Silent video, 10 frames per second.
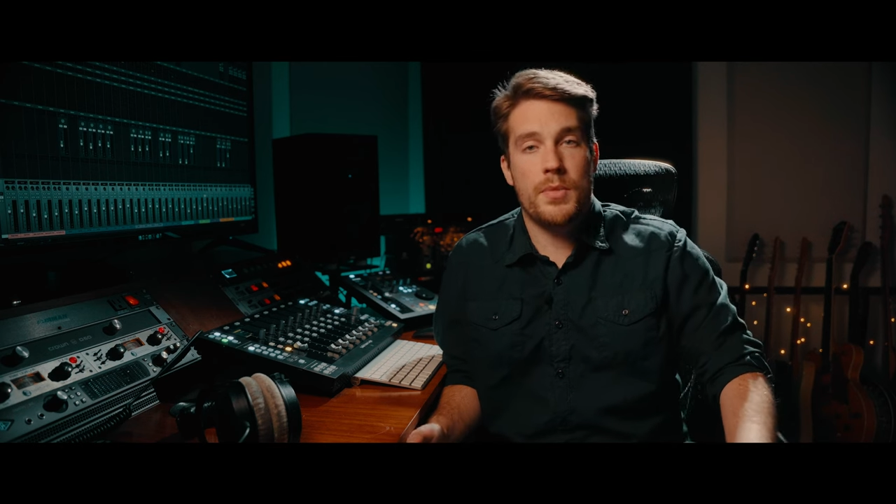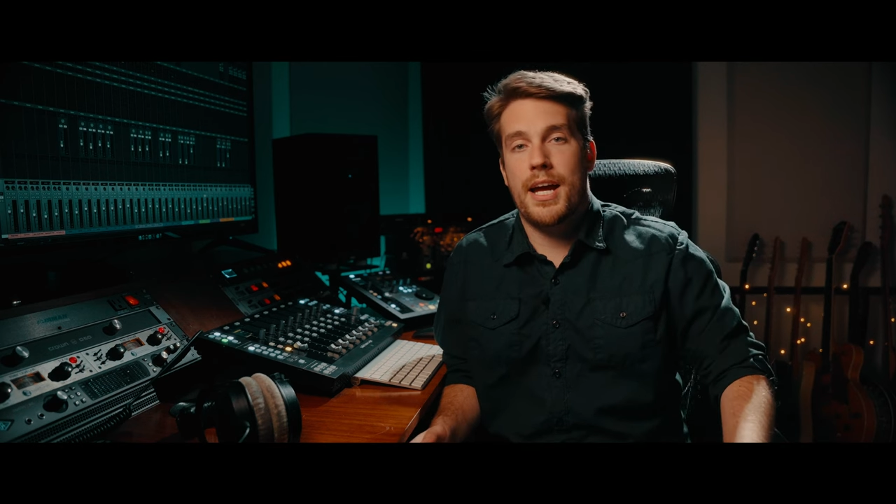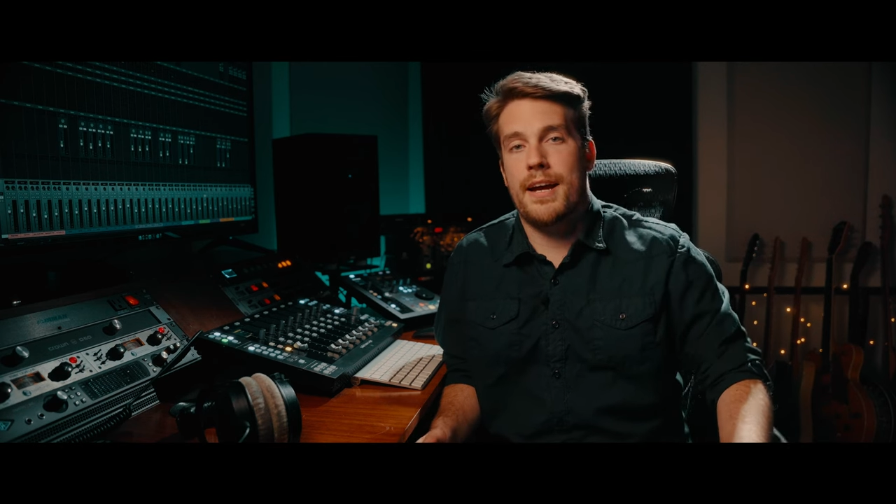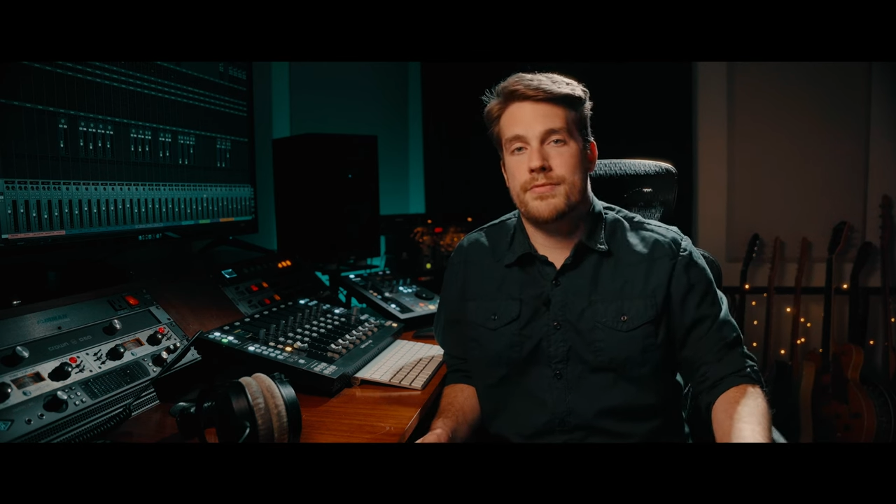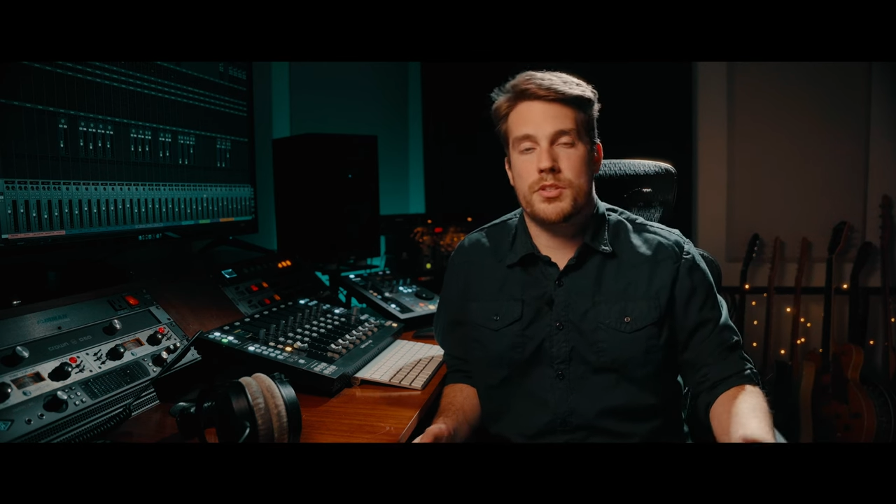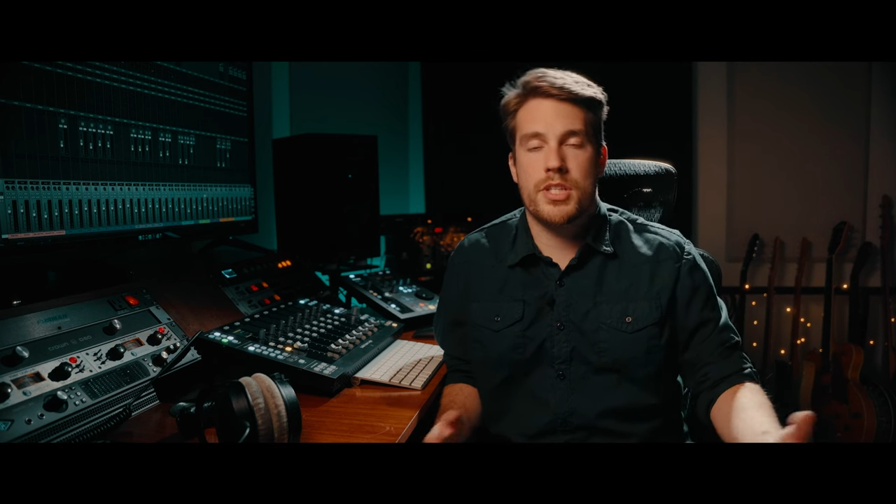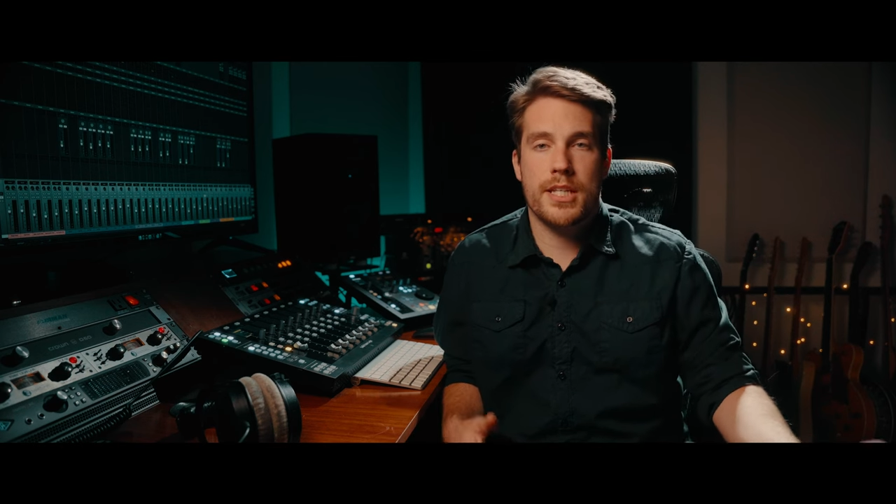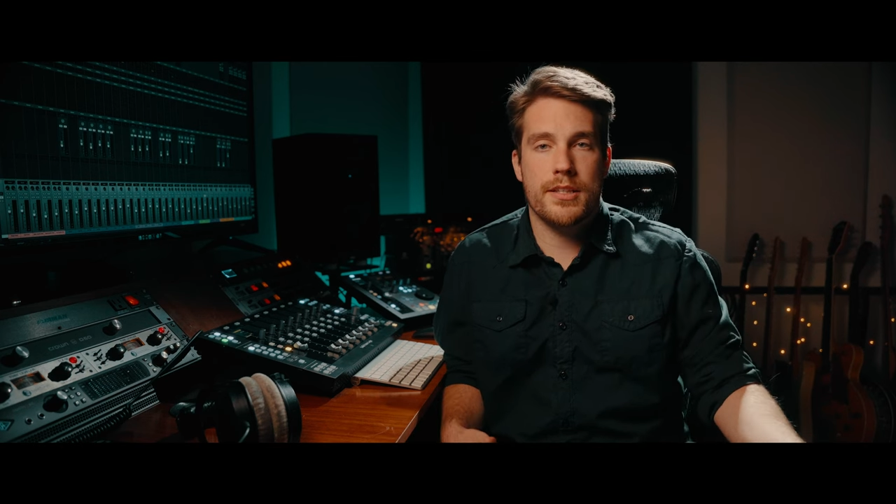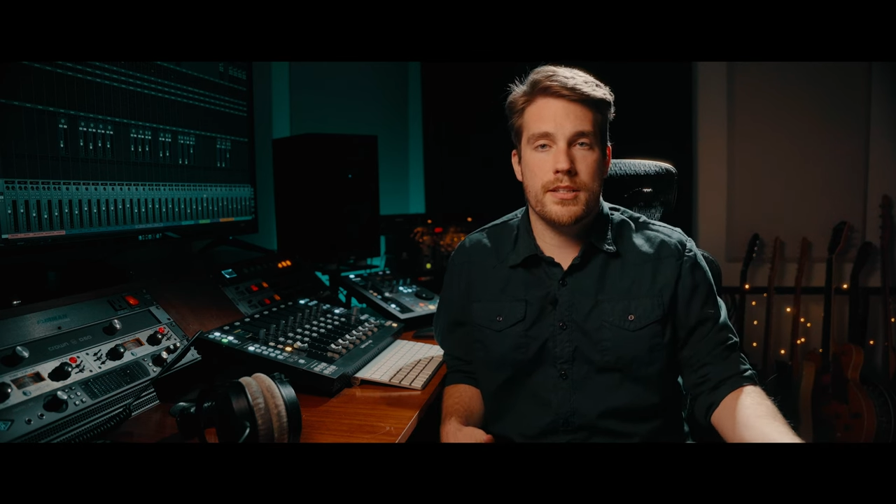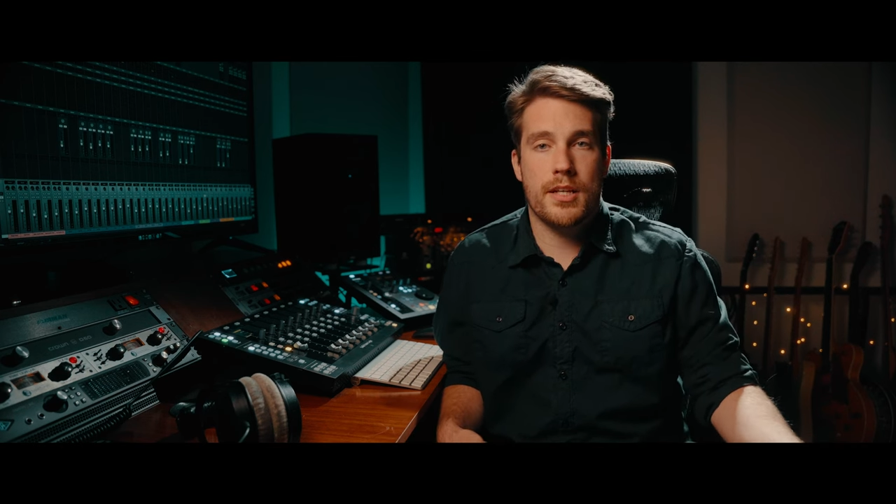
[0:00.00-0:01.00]
But after
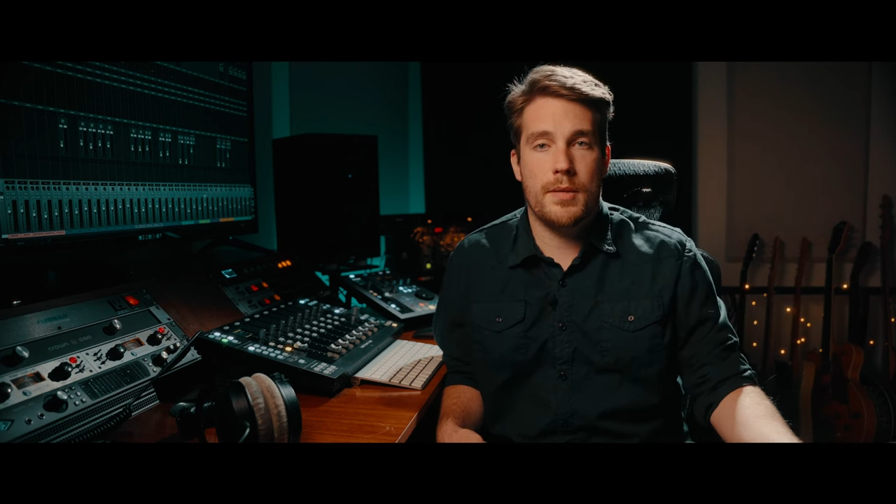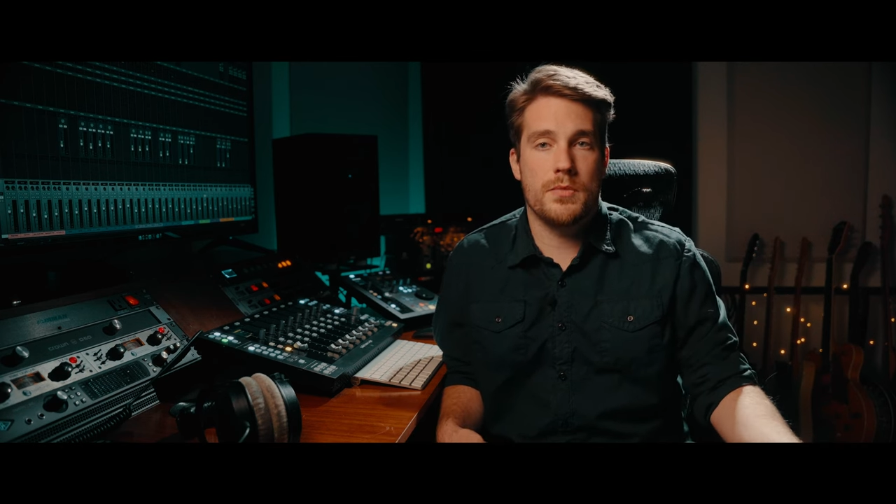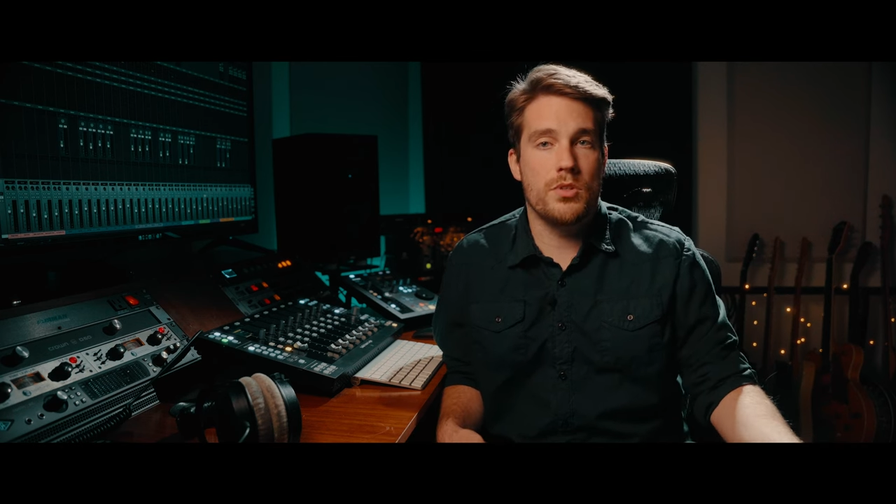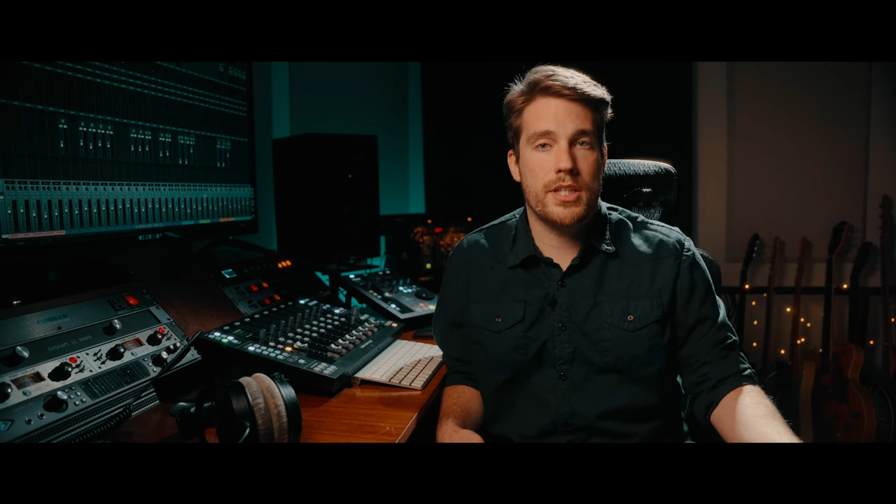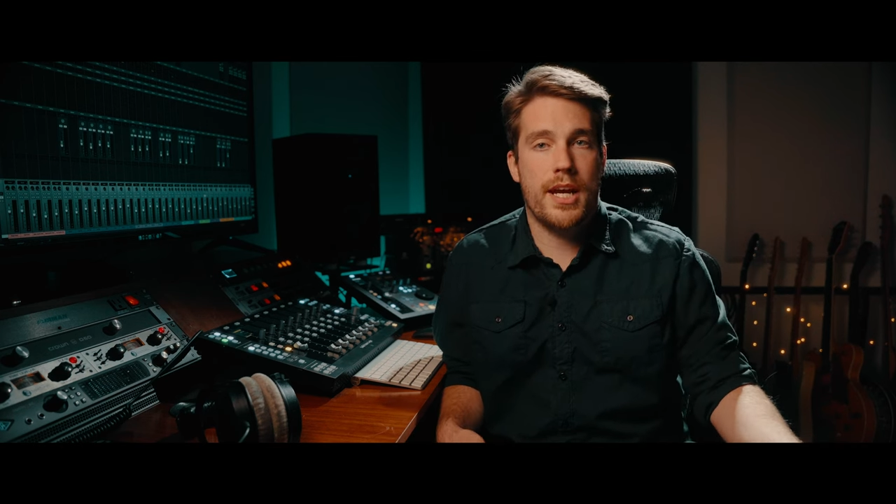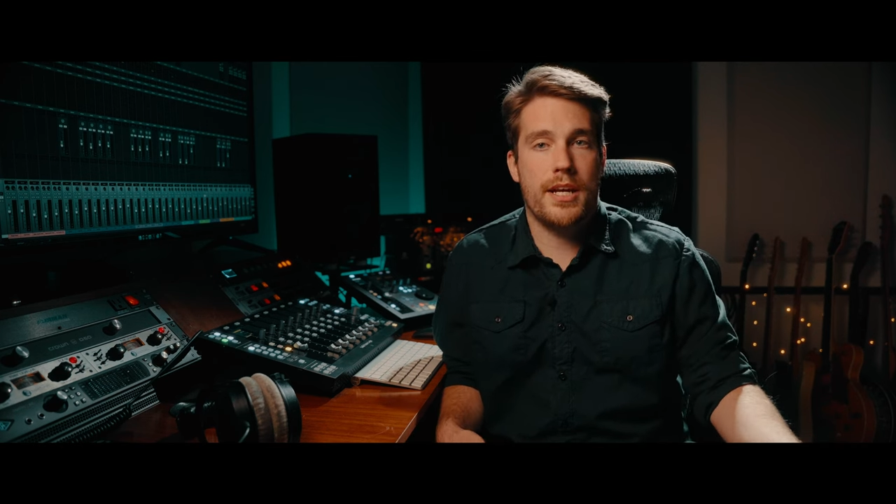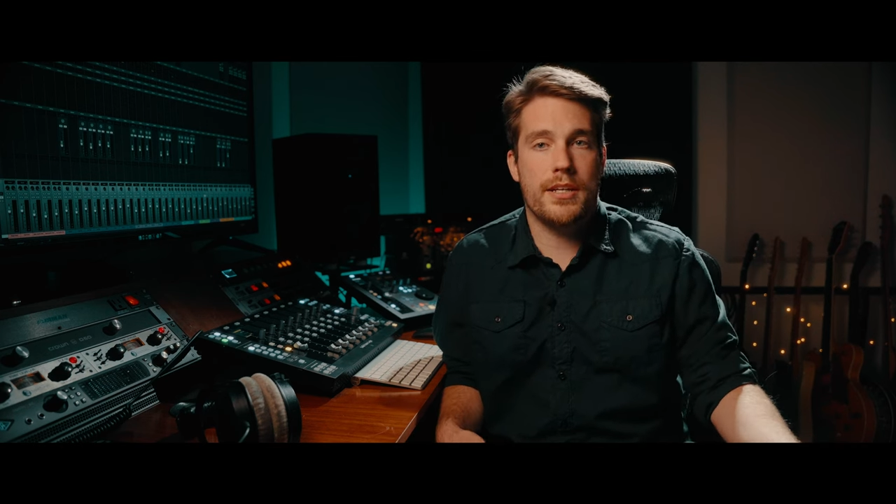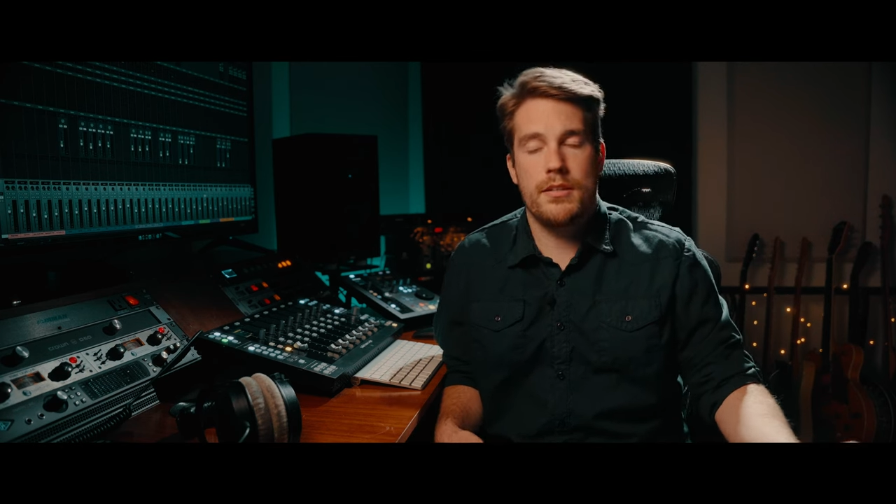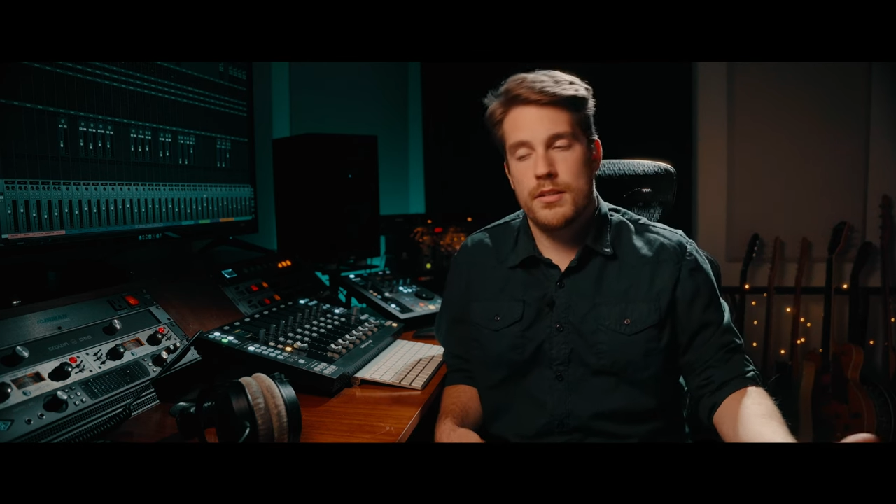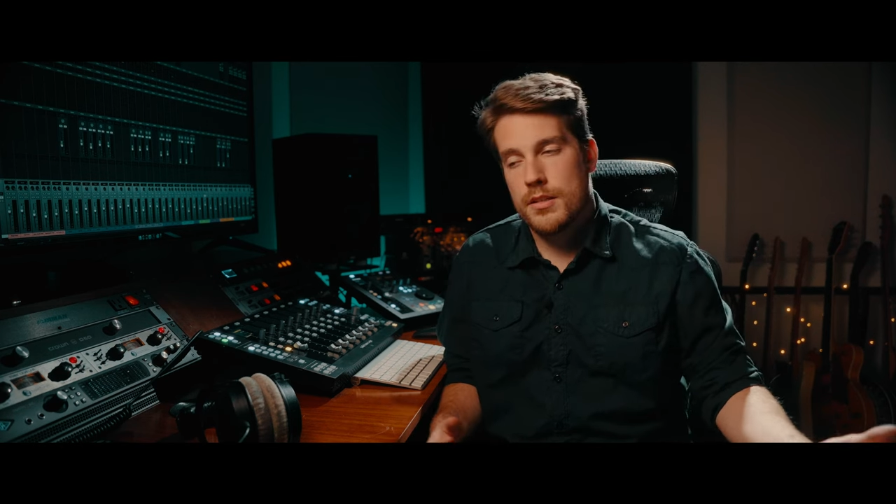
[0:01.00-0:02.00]
taking the time to look at it,